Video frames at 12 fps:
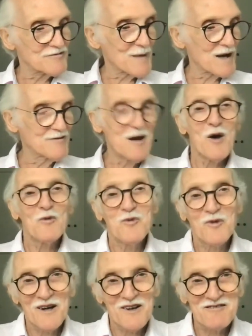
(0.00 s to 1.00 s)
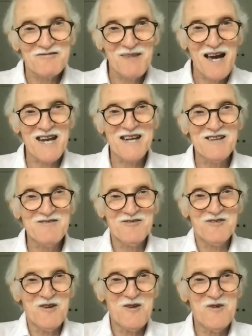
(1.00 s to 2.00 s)
of my
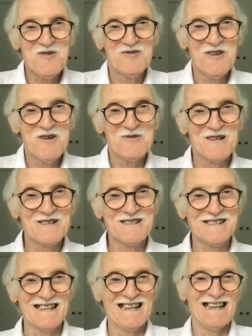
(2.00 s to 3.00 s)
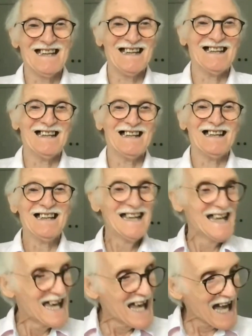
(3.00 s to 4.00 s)
few viewers.
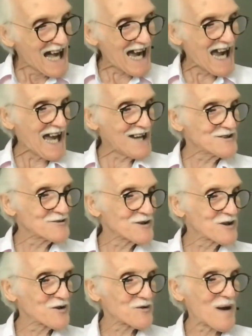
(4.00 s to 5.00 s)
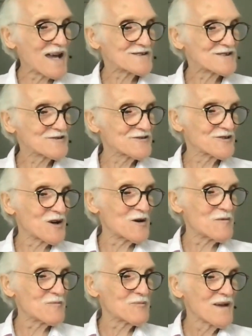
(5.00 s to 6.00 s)
I had a request
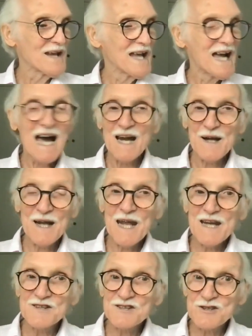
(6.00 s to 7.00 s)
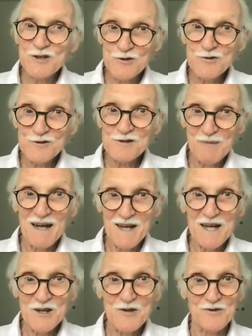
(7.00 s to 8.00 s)
from, and excuse my
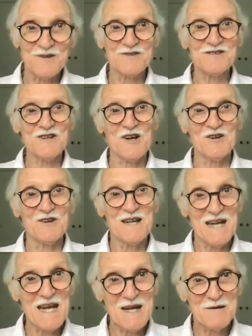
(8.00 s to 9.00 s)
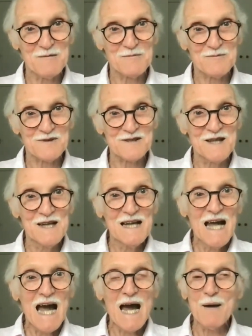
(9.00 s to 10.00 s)
ignorance on names,
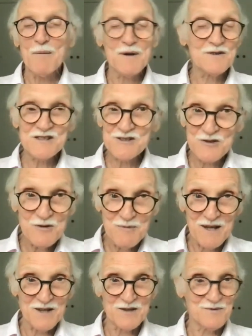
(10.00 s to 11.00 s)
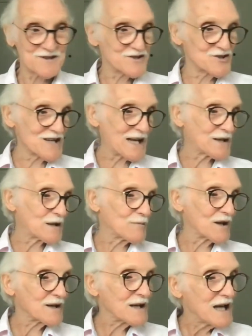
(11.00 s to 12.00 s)
assuming it was a
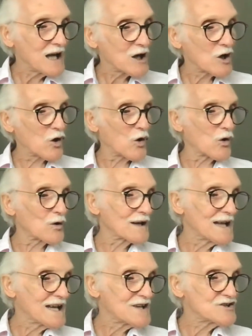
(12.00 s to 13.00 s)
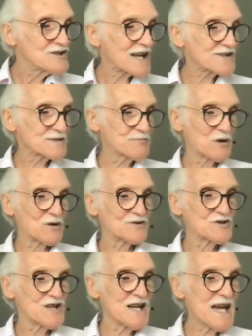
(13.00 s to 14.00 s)
gentleman called
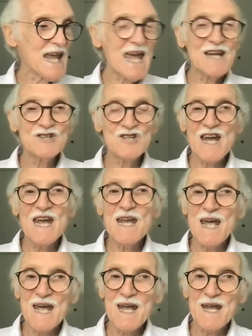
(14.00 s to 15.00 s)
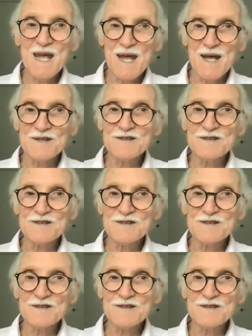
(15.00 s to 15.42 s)
Jaspal, Jaspal.